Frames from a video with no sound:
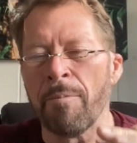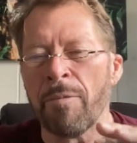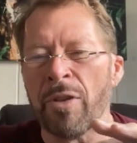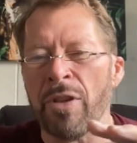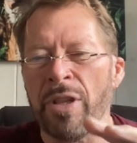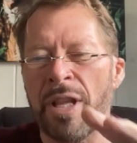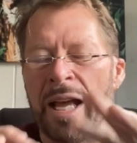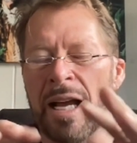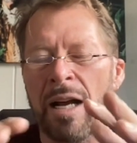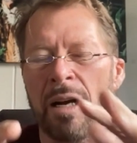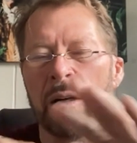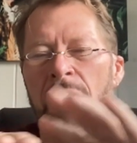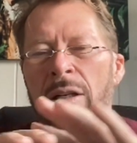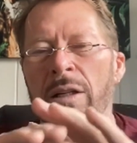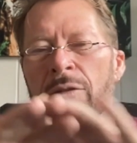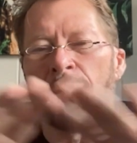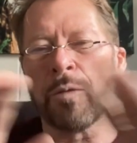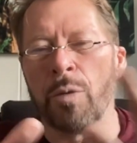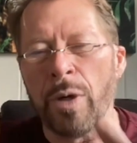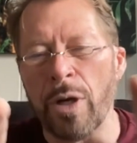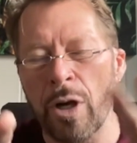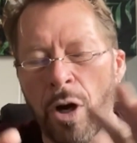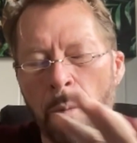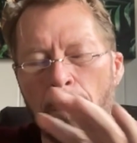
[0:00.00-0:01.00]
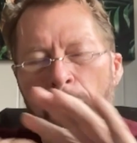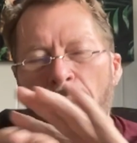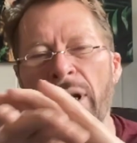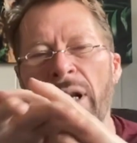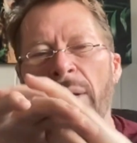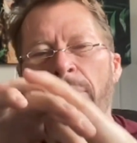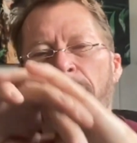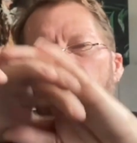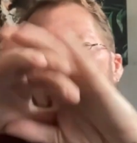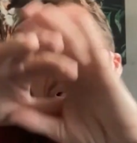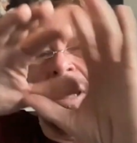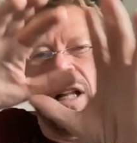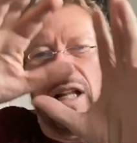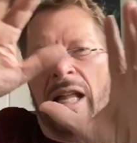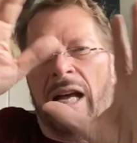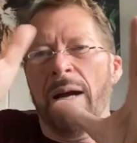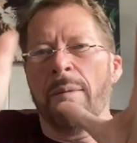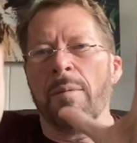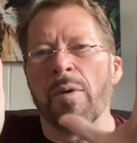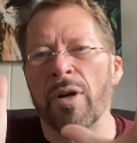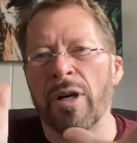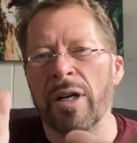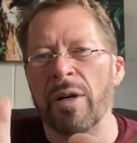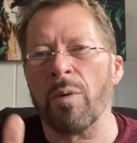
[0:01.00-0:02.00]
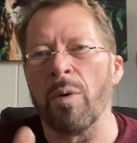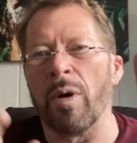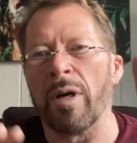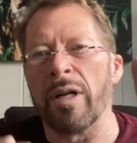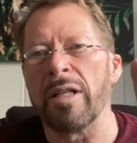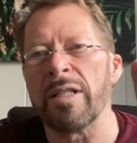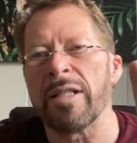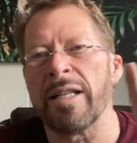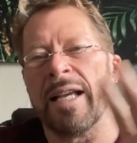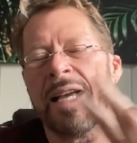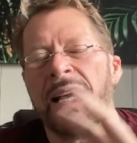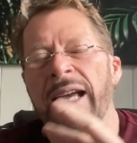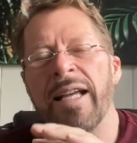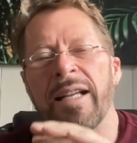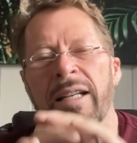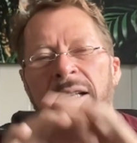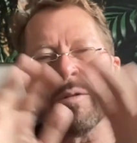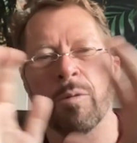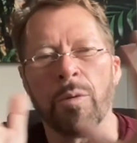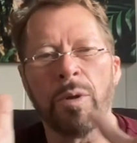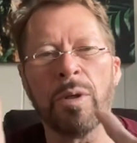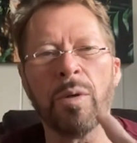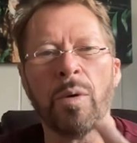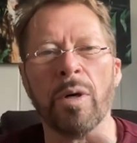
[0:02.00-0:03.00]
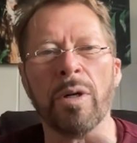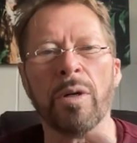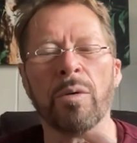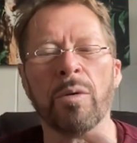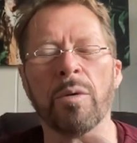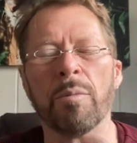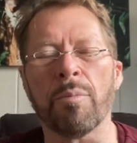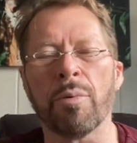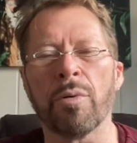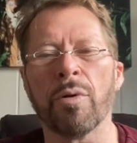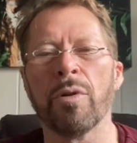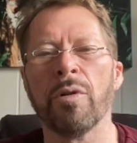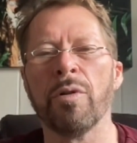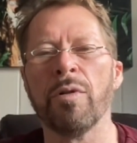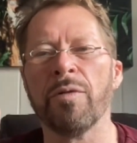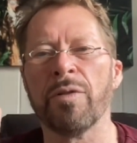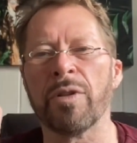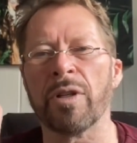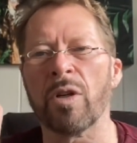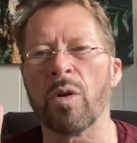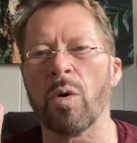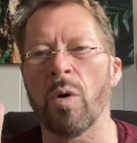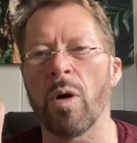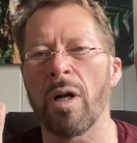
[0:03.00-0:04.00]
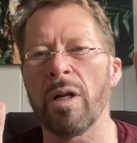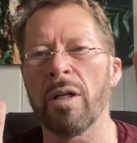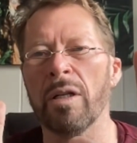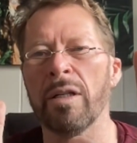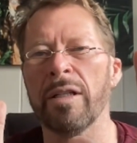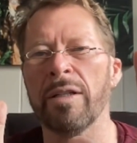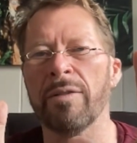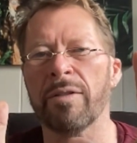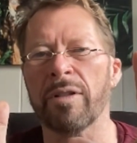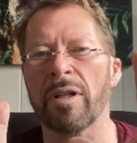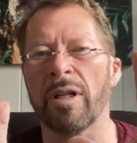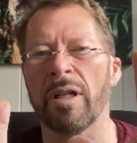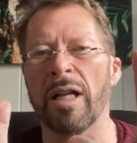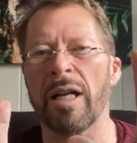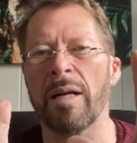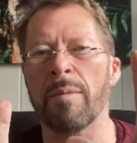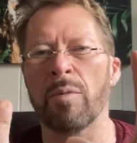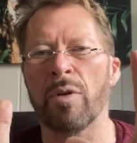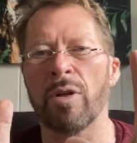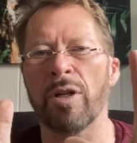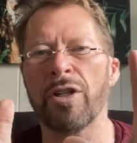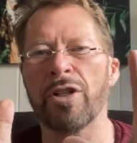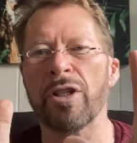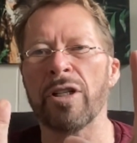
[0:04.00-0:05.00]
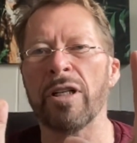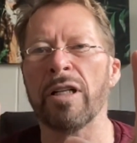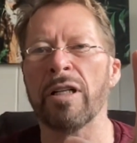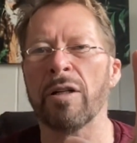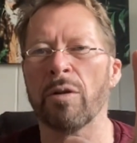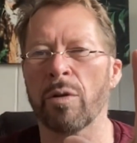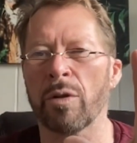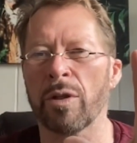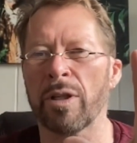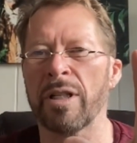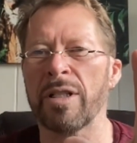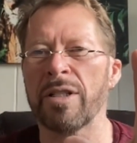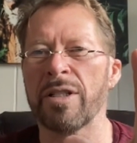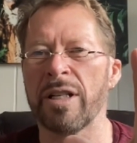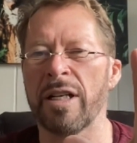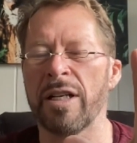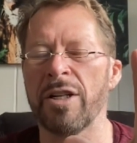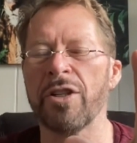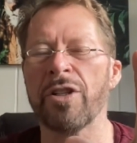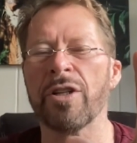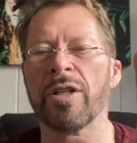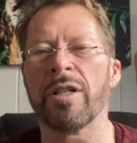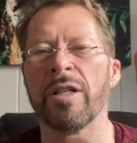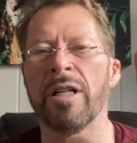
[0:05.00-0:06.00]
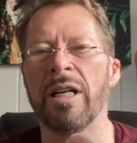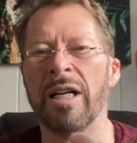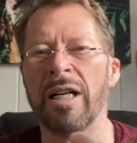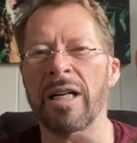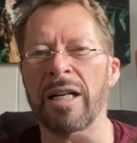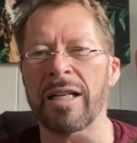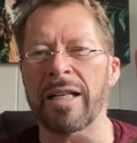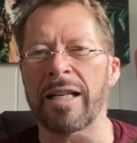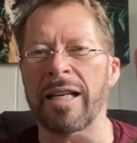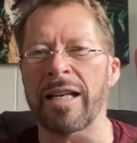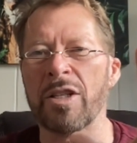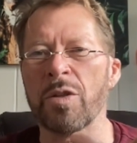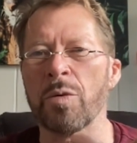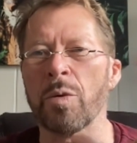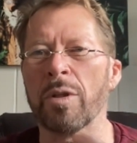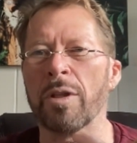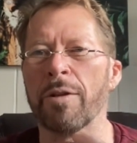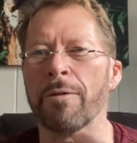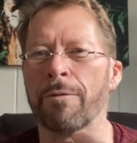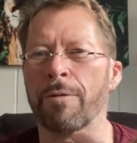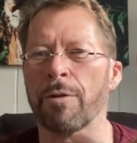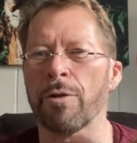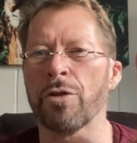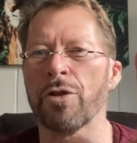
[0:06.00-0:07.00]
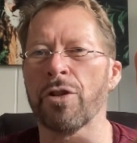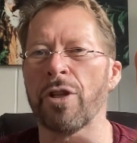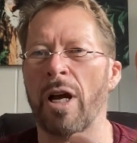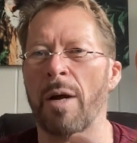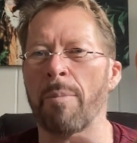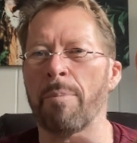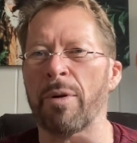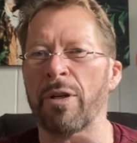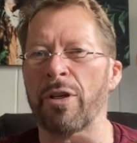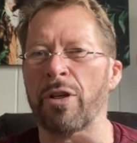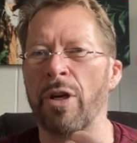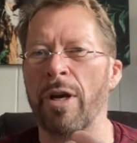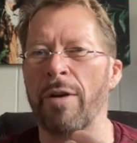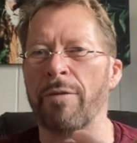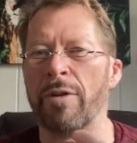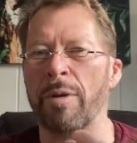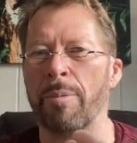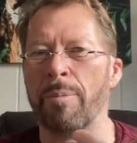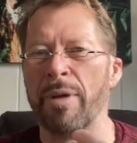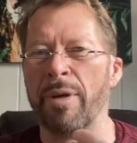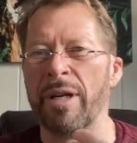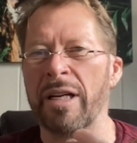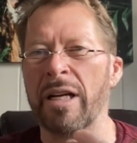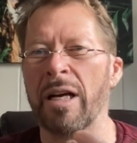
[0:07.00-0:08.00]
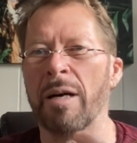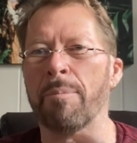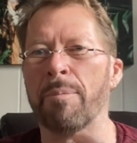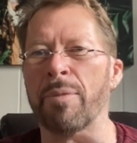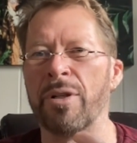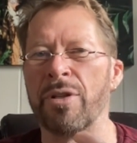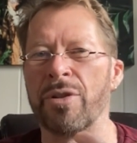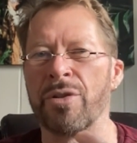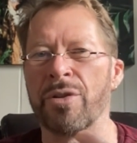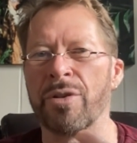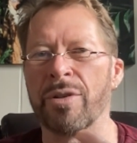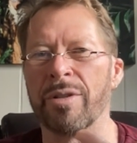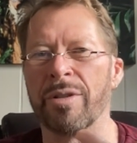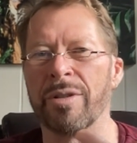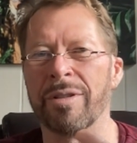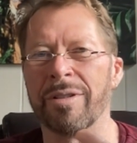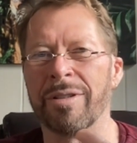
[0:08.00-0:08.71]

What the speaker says: Now, if we open up the collaborate one and say, hey, we want to improve the quality of collaboration in an organization, guess what the first topic you have to pick up is?